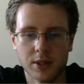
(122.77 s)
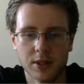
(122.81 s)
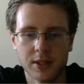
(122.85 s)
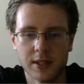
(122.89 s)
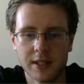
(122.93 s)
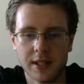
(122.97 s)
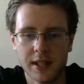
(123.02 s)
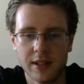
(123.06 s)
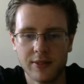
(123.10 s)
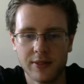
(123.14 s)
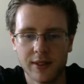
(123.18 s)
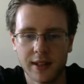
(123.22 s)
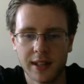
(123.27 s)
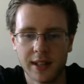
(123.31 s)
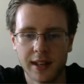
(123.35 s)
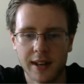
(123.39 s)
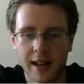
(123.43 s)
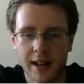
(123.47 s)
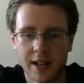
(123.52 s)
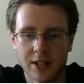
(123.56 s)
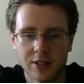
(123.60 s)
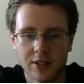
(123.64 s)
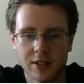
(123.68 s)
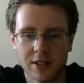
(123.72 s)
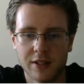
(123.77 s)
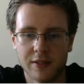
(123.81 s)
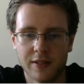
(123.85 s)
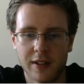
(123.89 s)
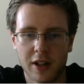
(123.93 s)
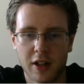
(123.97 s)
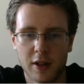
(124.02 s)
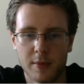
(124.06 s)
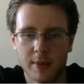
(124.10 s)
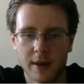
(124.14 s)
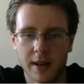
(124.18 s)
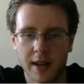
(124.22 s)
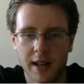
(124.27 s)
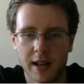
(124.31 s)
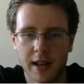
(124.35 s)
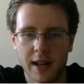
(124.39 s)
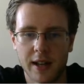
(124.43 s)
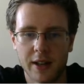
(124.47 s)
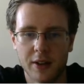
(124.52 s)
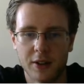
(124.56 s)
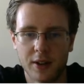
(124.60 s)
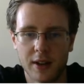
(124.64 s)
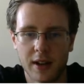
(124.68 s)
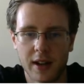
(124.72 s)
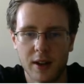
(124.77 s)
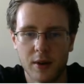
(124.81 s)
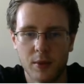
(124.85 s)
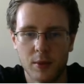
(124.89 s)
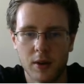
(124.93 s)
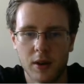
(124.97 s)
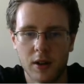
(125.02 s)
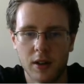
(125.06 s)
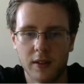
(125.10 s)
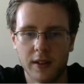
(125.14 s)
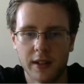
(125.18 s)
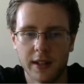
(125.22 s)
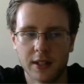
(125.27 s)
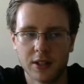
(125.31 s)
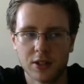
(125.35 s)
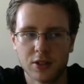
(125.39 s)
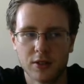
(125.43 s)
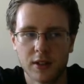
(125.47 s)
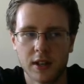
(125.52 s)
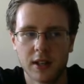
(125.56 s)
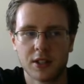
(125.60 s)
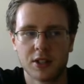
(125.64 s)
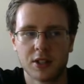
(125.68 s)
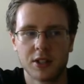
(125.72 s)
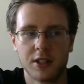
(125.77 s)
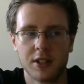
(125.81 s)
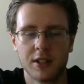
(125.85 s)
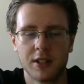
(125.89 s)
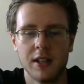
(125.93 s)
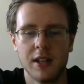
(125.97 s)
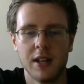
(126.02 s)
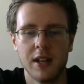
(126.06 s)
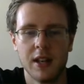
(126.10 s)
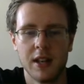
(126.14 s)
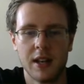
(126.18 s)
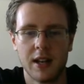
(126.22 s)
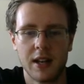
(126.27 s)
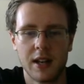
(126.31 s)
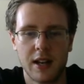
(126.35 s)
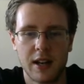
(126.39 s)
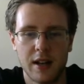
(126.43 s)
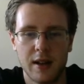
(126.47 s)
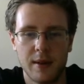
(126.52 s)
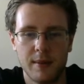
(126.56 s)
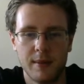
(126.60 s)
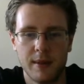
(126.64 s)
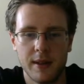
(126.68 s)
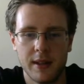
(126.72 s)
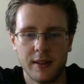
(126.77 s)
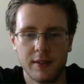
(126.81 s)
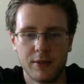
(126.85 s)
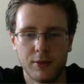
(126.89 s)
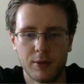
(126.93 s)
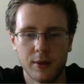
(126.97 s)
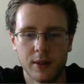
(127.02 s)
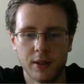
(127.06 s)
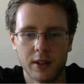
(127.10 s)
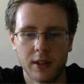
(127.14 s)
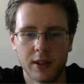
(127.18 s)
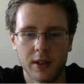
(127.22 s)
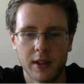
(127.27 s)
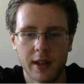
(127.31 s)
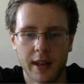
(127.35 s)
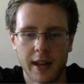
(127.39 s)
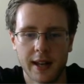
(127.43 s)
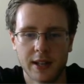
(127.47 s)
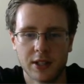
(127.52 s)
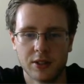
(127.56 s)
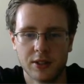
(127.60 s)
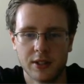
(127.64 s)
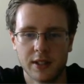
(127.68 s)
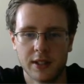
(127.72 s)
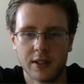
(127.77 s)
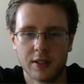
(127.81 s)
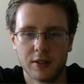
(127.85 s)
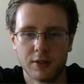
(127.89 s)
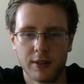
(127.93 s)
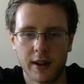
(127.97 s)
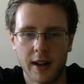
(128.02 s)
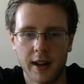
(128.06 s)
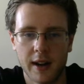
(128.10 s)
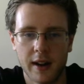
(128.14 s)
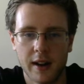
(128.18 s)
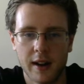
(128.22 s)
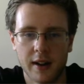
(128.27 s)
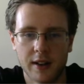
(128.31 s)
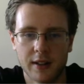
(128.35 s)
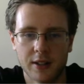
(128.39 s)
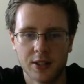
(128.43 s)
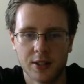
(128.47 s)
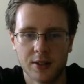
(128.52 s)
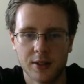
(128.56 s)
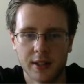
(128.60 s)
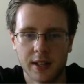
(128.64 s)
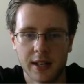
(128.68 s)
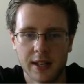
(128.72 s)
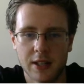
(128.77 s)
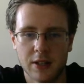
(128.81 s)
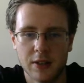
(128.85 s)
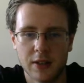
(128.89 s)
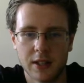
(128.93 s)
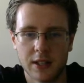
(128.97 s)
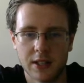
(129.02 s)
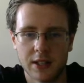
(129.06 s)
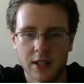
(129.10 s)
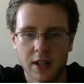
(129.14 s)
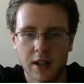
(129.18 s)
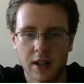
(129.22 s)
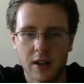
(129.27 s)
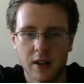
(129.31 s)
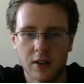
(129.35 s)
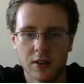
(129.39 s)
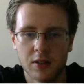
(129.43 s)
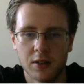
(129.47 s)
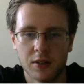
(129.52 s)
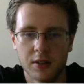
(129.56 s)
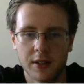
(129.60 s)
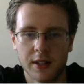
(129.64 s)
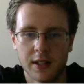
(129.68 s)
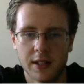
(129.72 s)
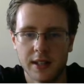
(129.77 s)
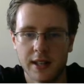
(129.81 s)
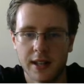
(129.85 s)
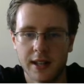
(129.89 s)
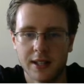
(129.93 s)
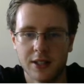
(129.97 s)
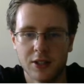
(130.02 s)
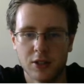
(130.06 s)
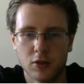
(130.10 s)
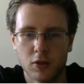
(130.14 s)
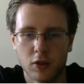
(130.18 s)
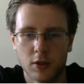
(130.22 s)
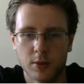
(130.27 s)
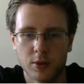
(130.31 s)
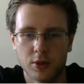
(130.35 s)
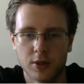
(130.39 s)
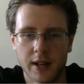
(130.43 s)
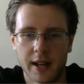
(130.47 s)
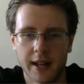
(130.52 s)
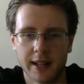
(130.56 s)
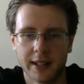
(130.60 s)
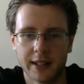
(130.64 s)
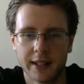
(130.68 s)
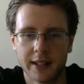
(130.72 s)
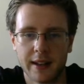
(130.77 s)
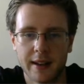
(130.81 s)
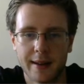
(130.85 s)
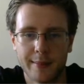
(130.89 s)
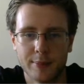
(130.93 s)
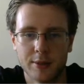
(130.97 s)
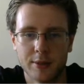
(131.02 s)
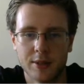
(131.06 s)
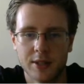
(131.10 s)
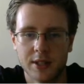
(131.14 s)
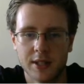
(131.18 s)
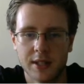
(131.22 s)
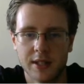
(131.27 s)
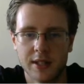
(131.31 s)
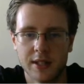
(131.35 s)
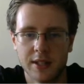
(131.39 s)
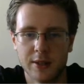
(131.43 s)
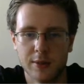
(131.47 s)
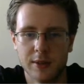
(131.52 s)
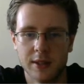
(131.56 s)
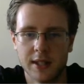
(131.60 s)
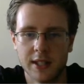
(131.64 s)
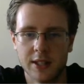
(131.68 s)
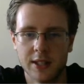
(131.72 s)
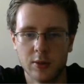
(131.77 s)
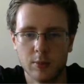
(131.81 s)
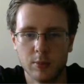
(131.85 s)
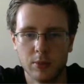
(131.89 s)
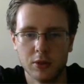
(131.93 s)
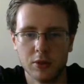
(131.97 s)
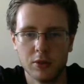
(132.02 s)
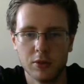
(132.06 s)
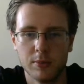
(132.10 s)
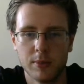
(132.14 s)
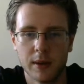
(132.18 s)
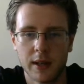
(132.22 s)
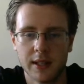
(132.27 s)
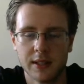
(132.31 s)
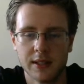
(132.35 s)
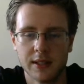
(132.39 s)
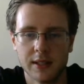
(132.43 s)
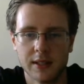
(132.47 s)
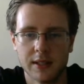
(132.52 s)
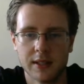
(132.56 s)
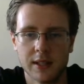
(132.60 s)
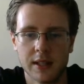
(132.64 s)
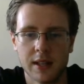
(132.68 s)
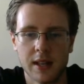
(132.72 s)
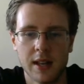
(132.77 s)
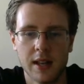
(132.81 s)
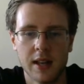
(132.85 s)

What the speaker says: see if it can actually develop an eye or eye wall-like structure. And if we look actually at the radar, so again, you can toggle the storm tracking options here with these blue buttons.